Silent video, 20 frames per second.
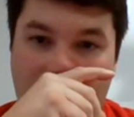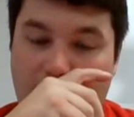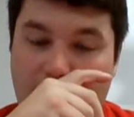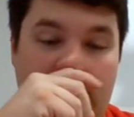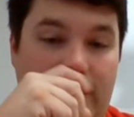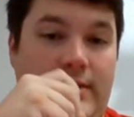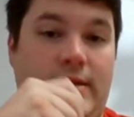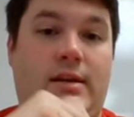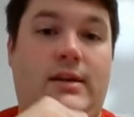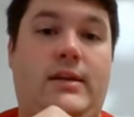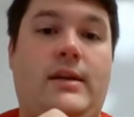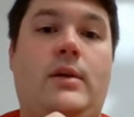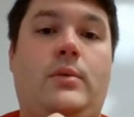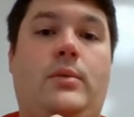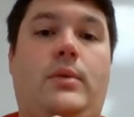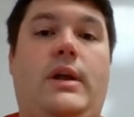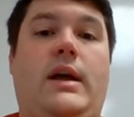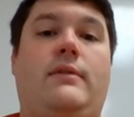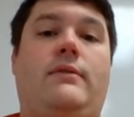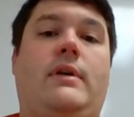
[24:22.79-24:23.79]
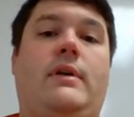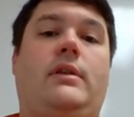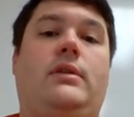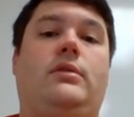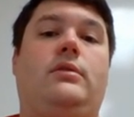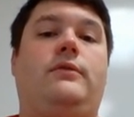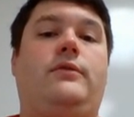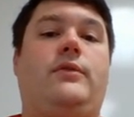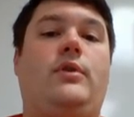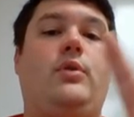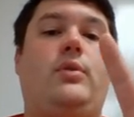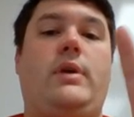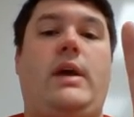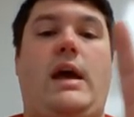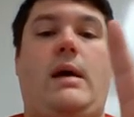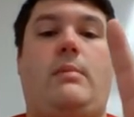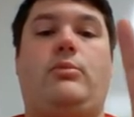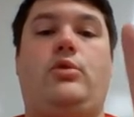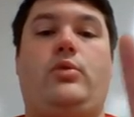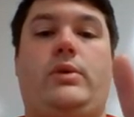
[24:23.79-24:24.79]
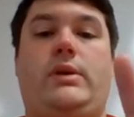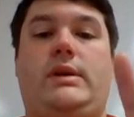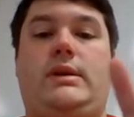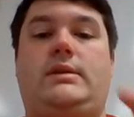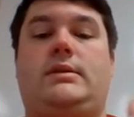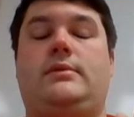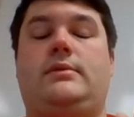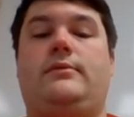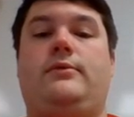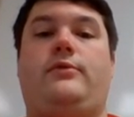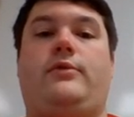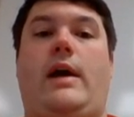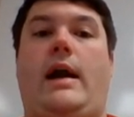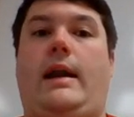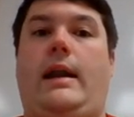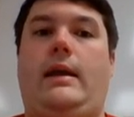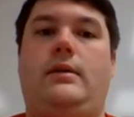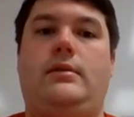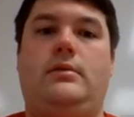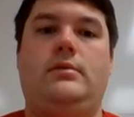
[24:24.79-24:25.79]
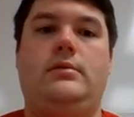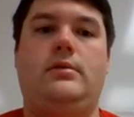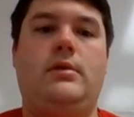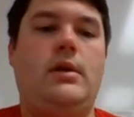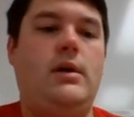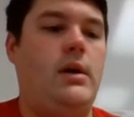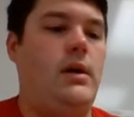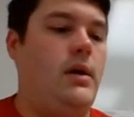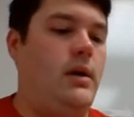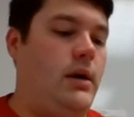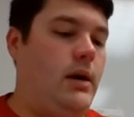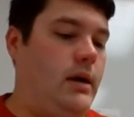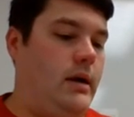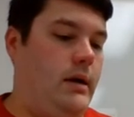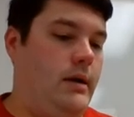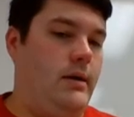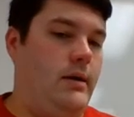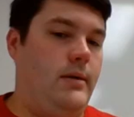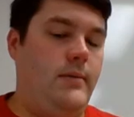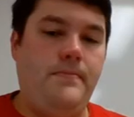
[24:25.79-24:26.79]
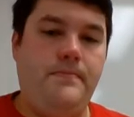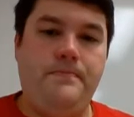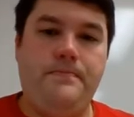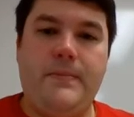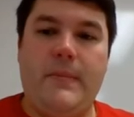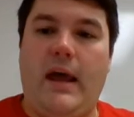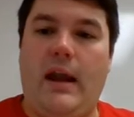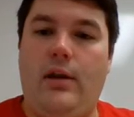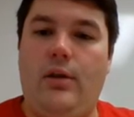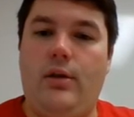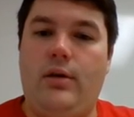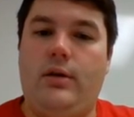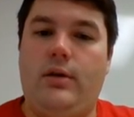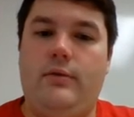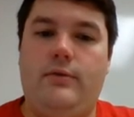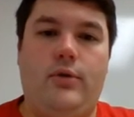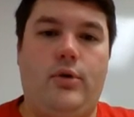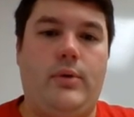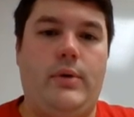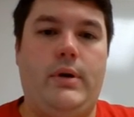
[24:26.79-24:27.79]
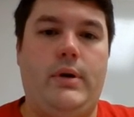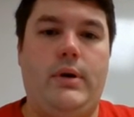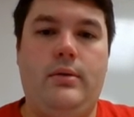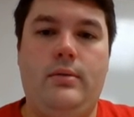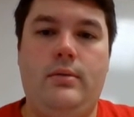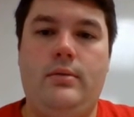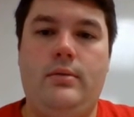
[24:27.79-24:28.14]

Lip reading: and then again, we'll have a little vocab quiz Friday. Kind of looking forward